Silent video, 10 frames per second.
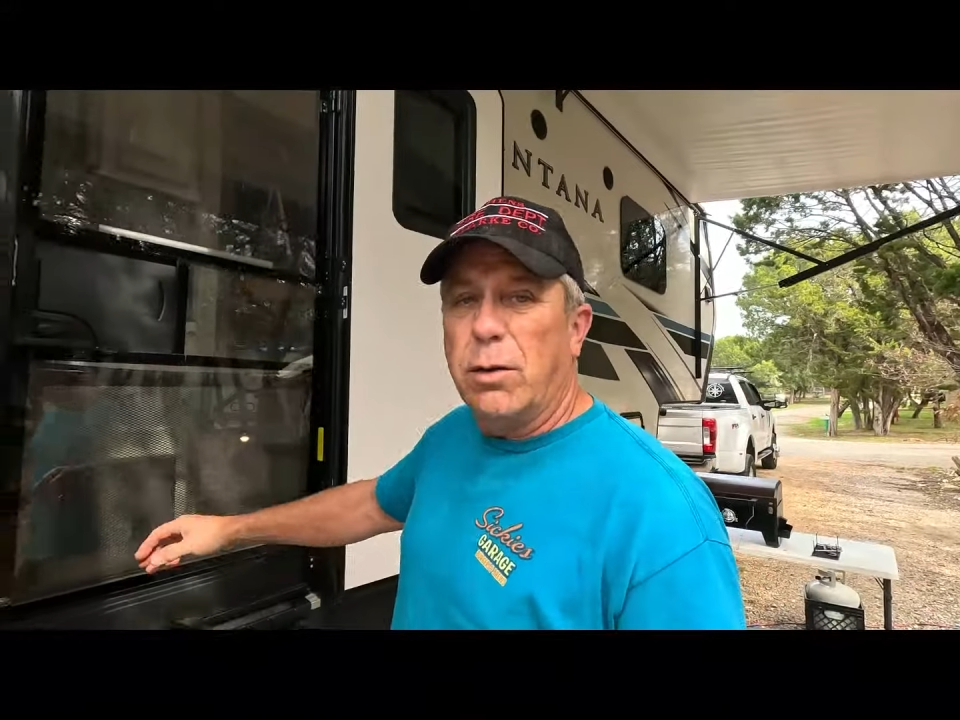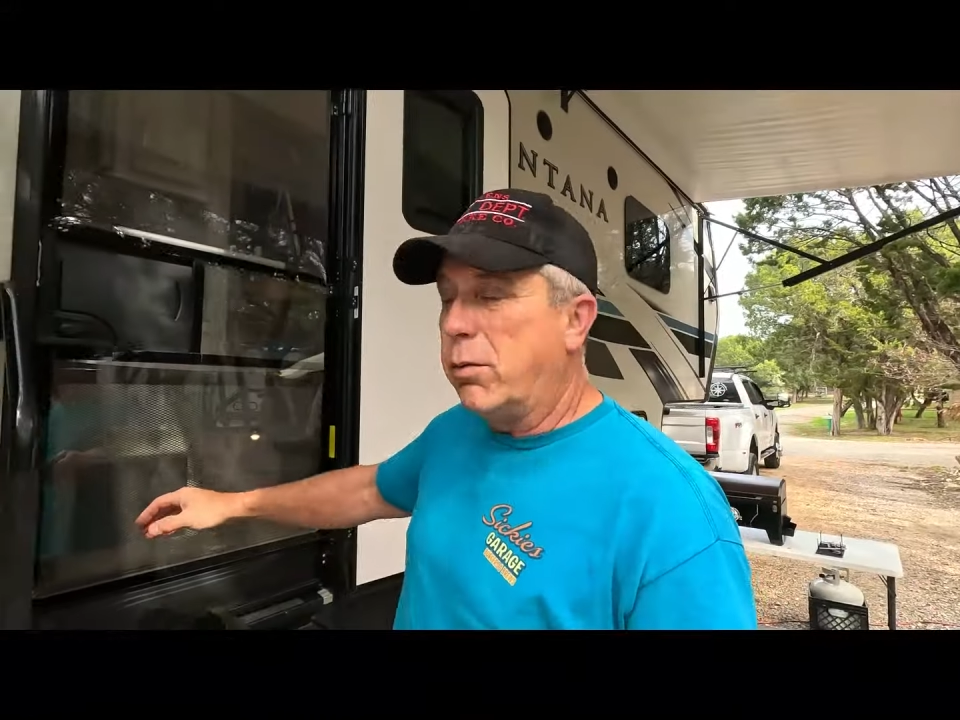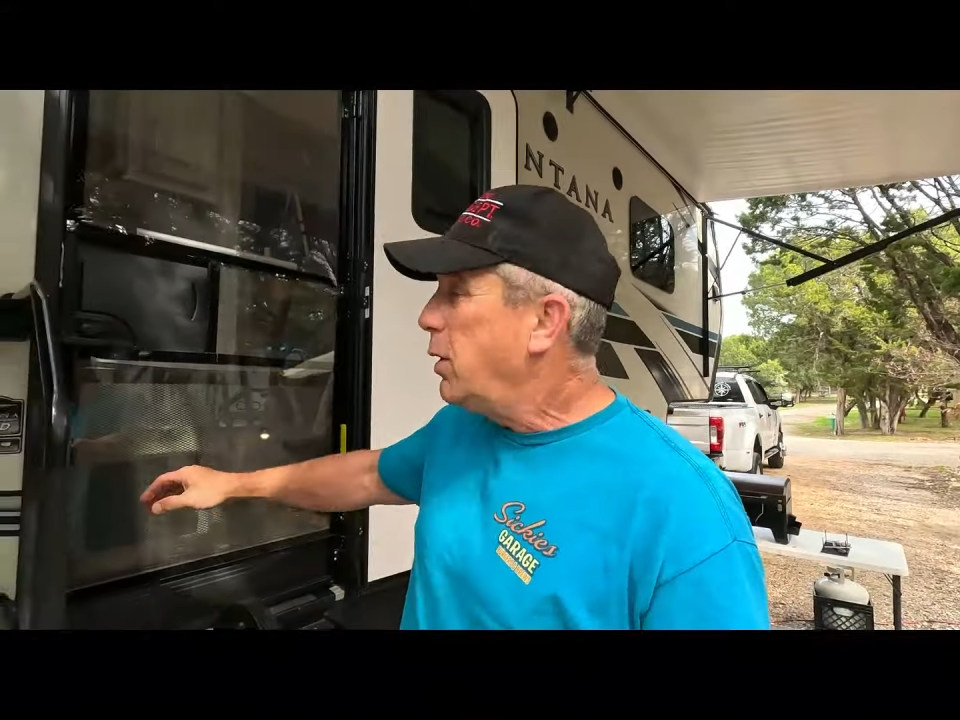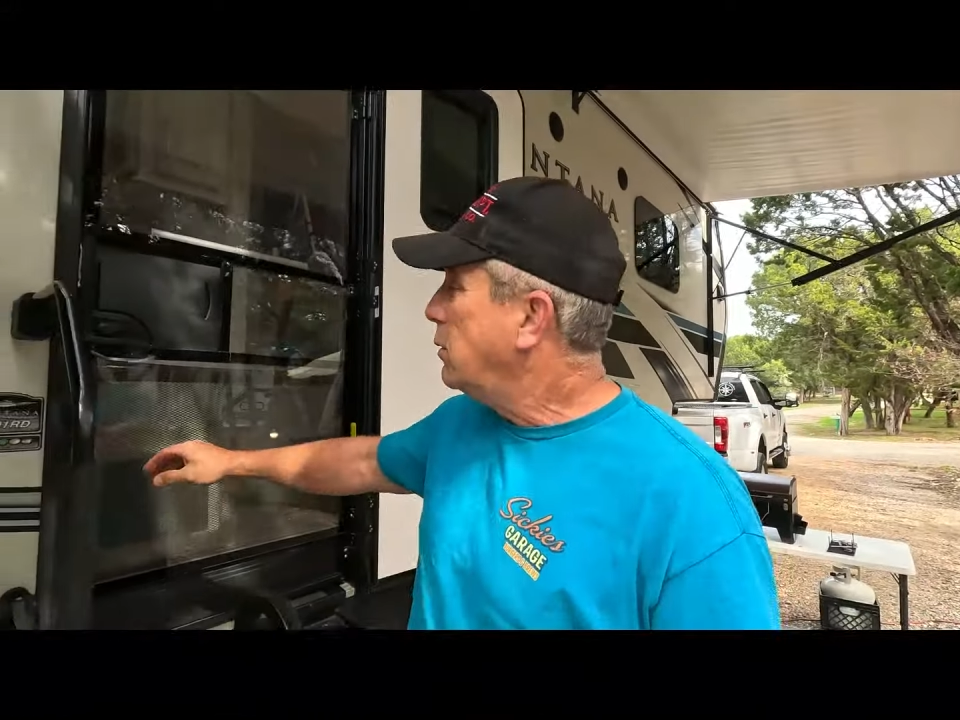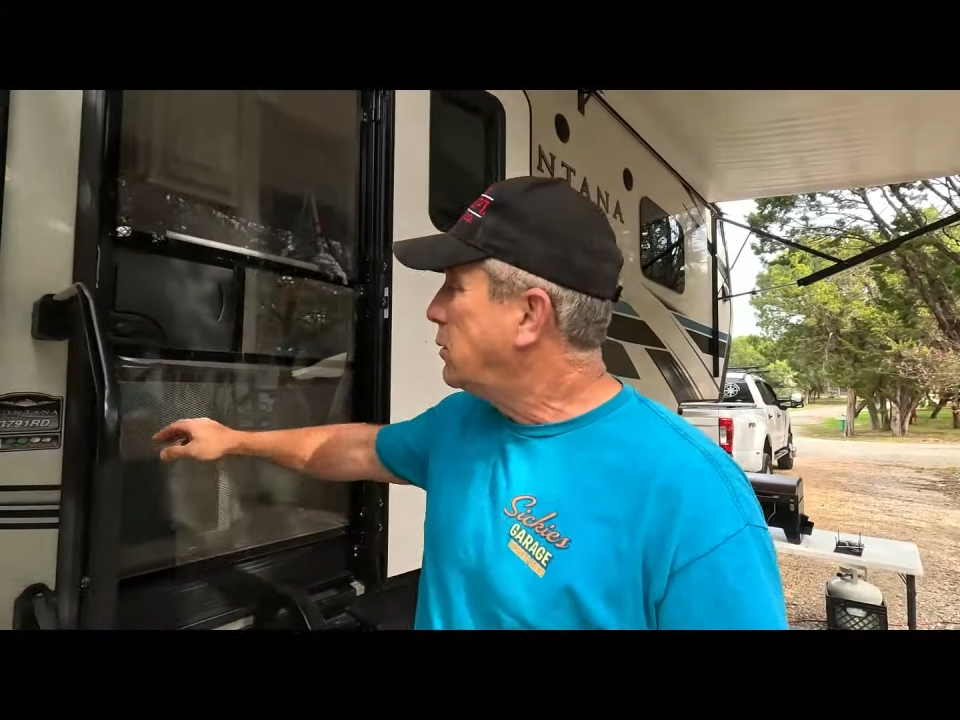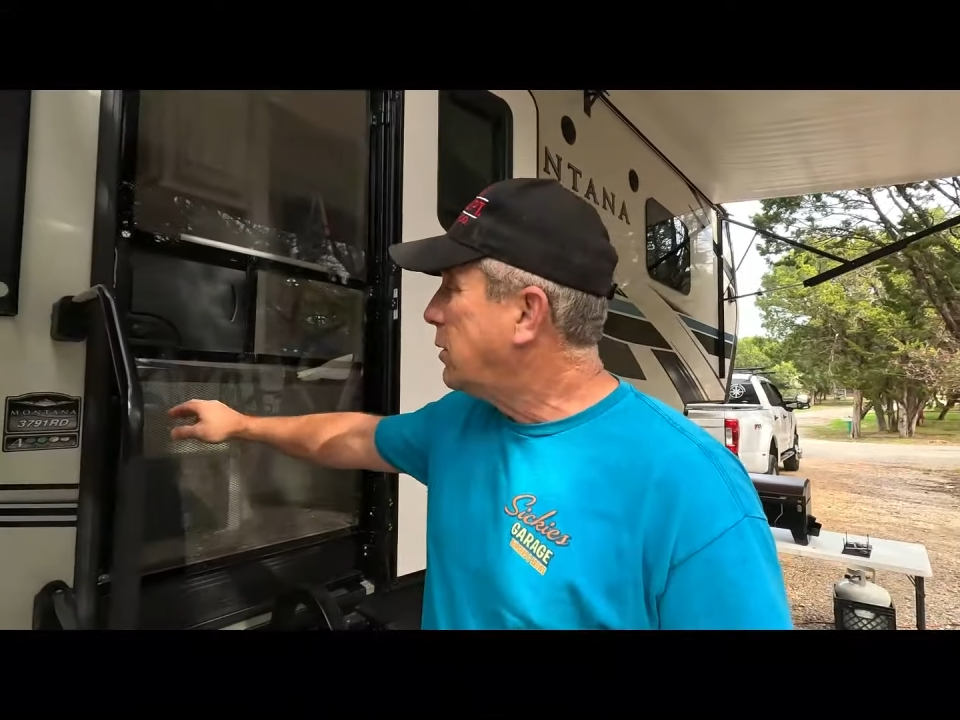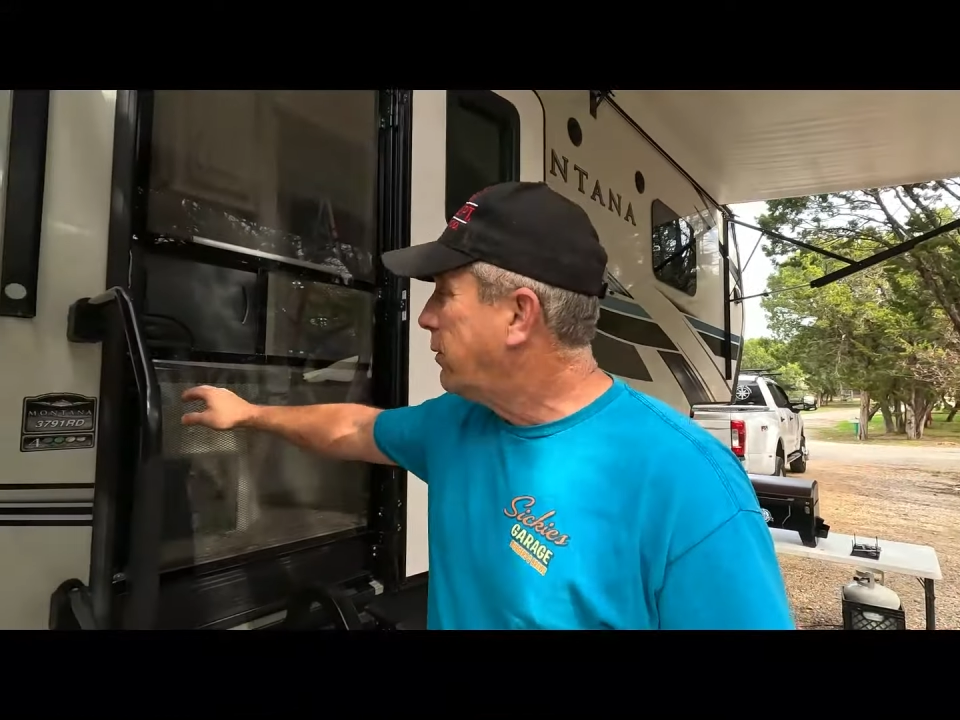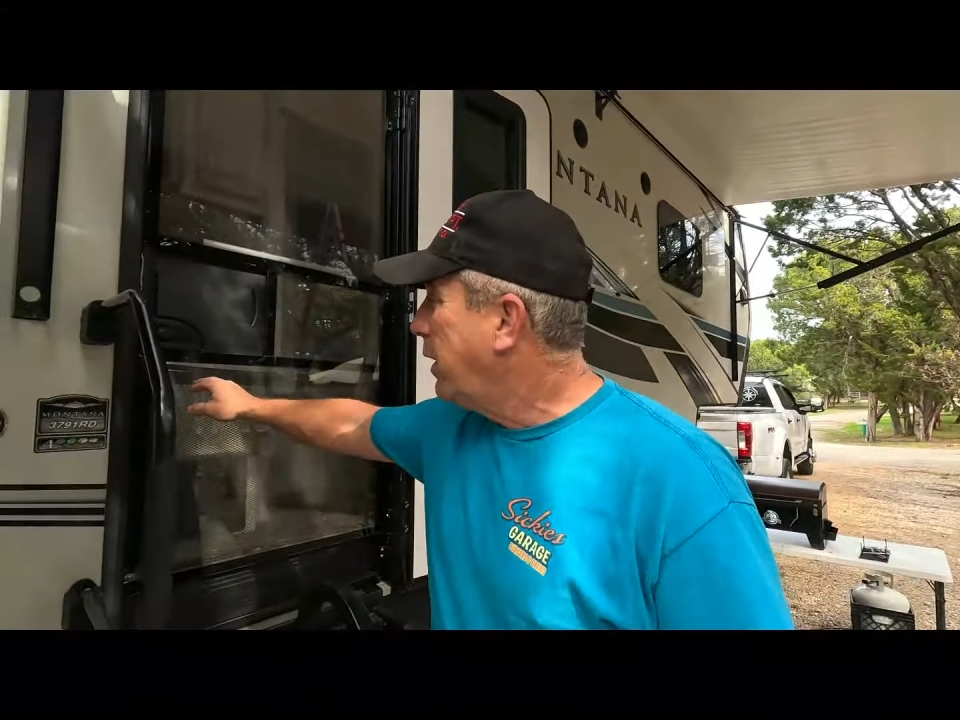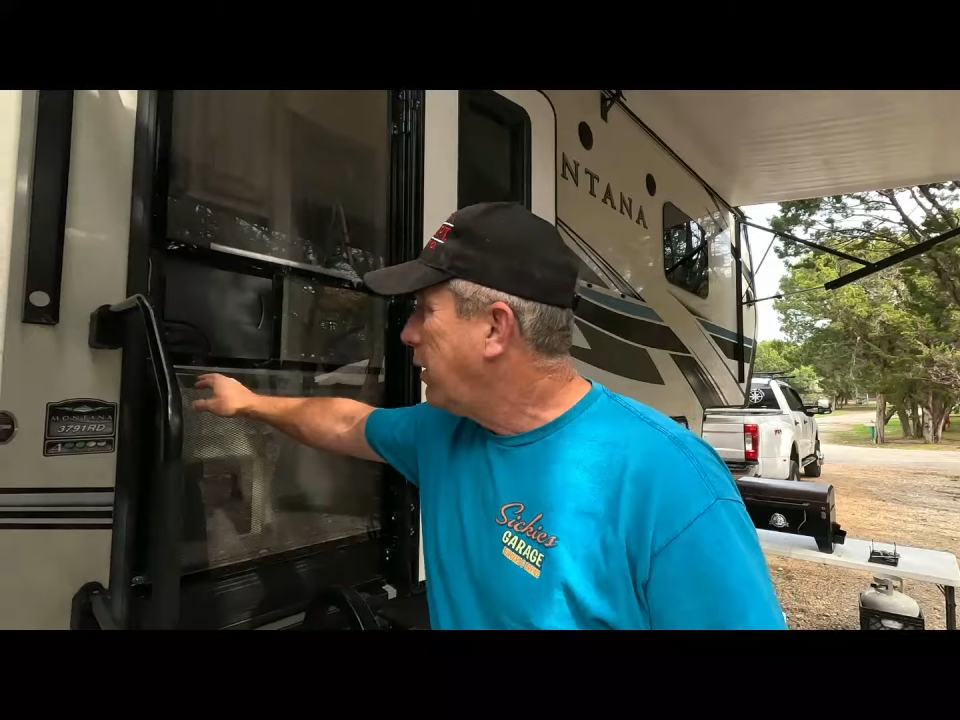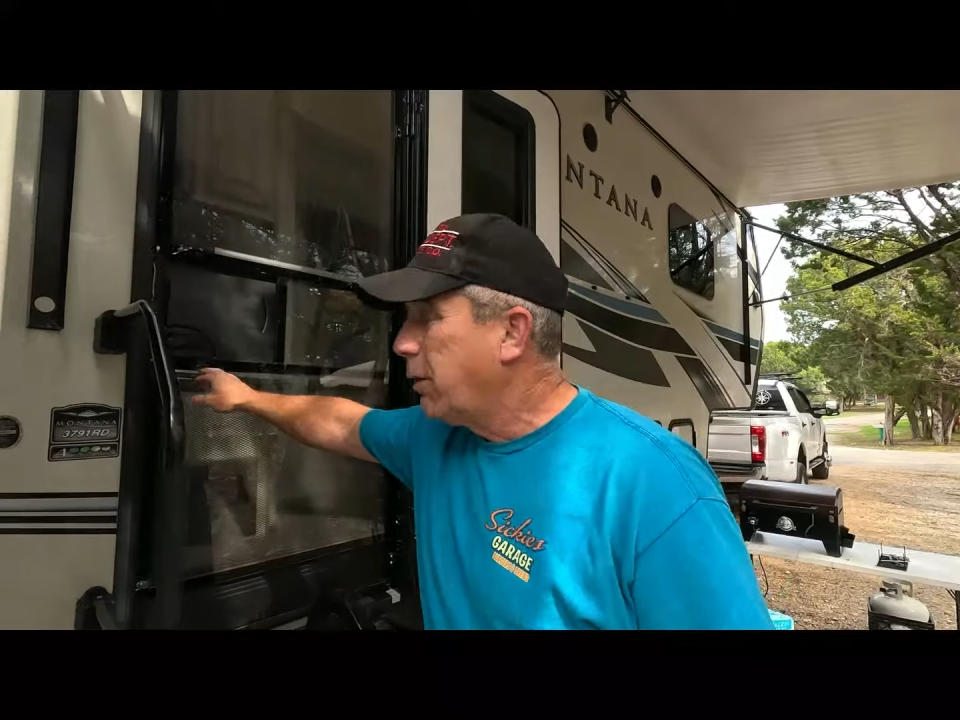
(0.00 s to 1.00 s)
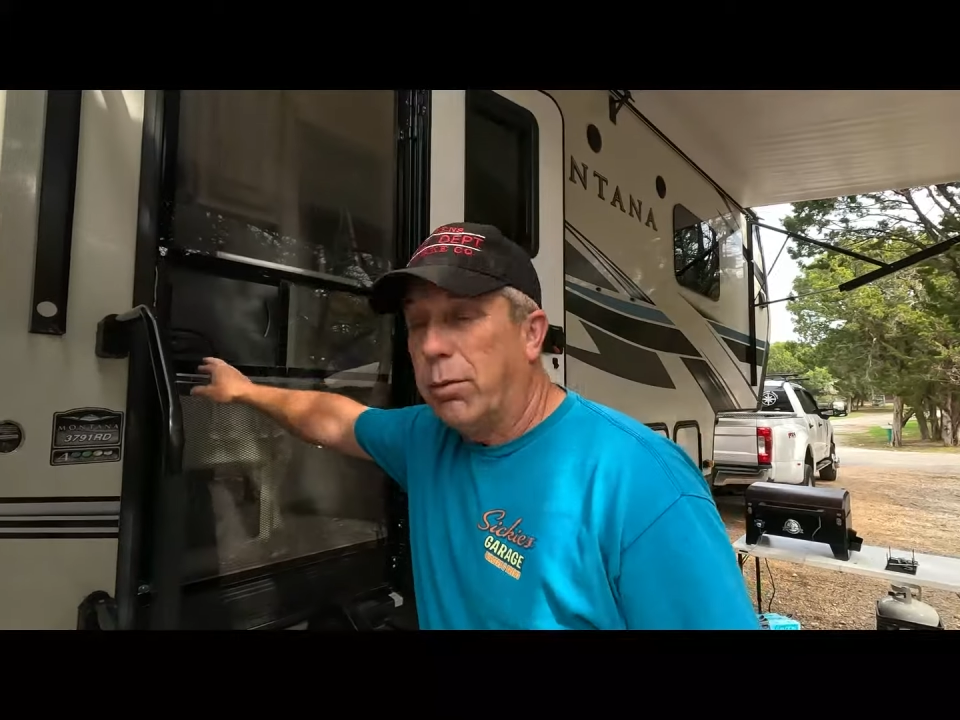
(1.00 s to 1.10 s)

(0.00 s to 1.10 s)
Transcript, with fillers: the roads are very